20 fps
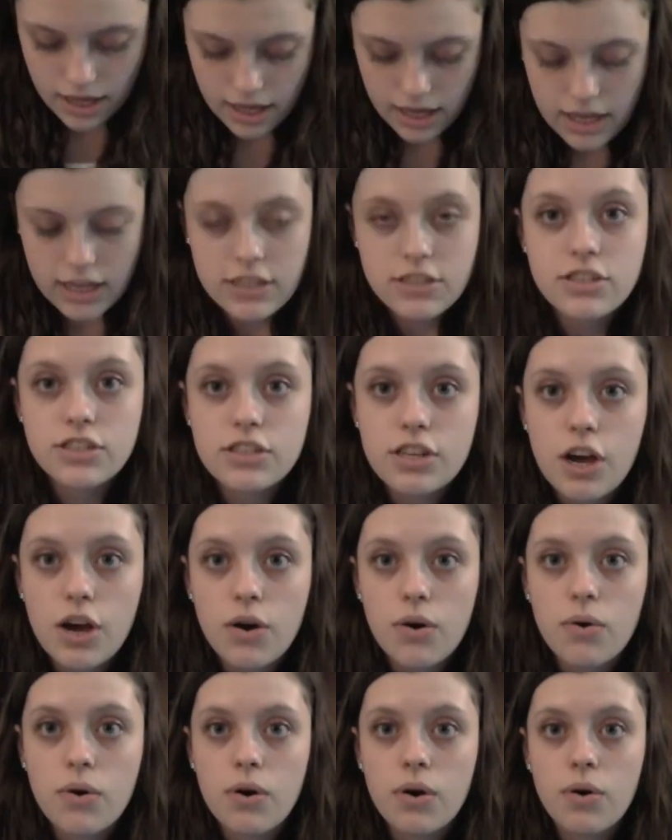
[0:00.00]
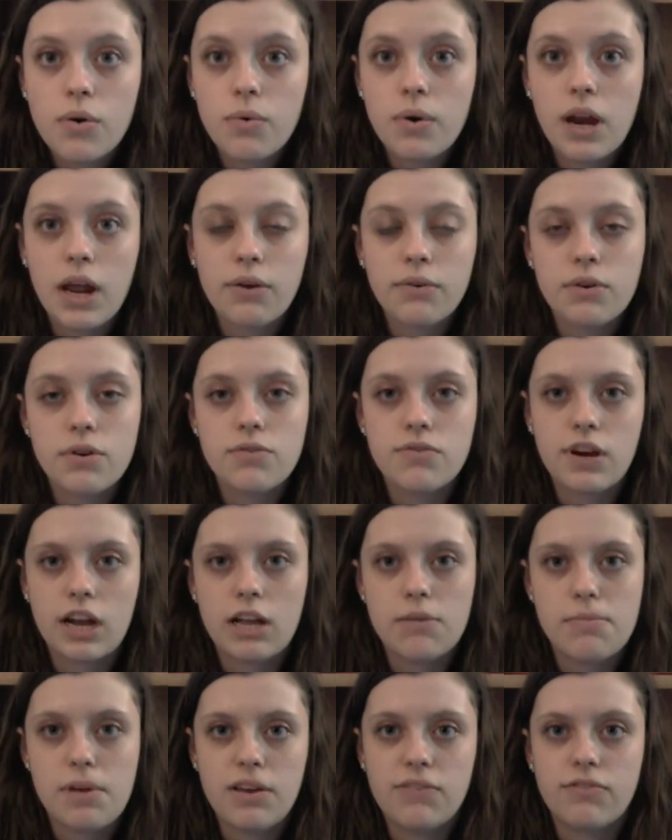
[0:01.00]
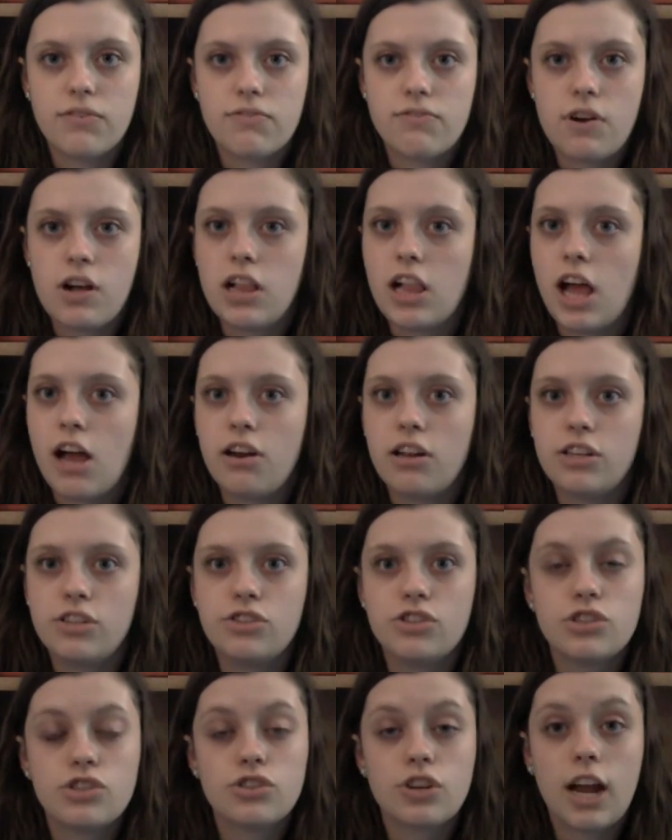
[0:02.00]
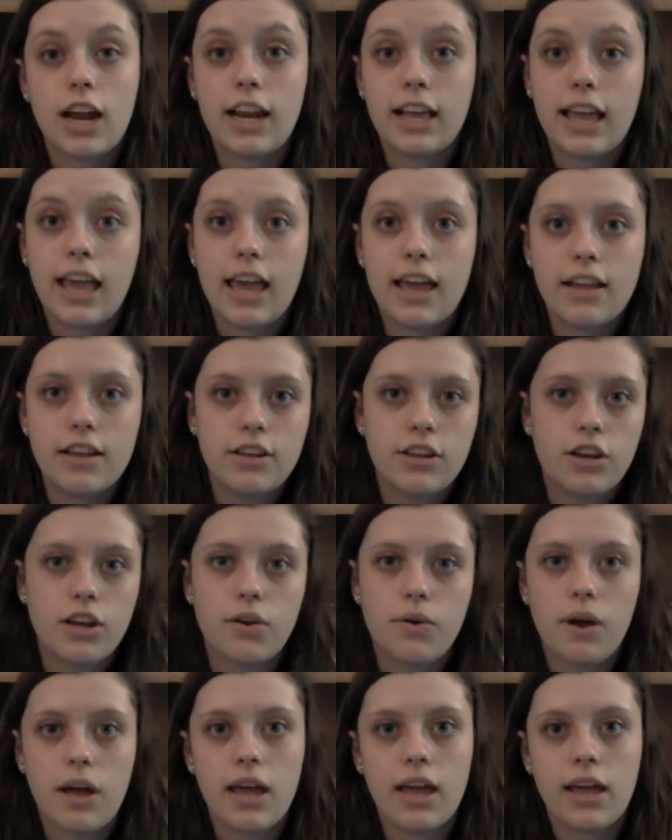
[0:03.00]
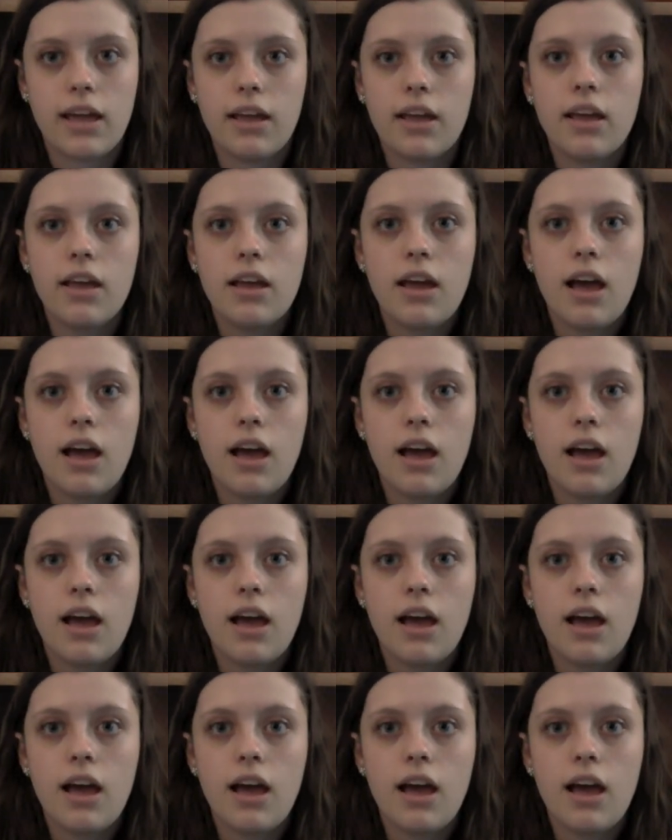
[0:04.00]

And so what I would recommend for fallout is just try to get, you know, a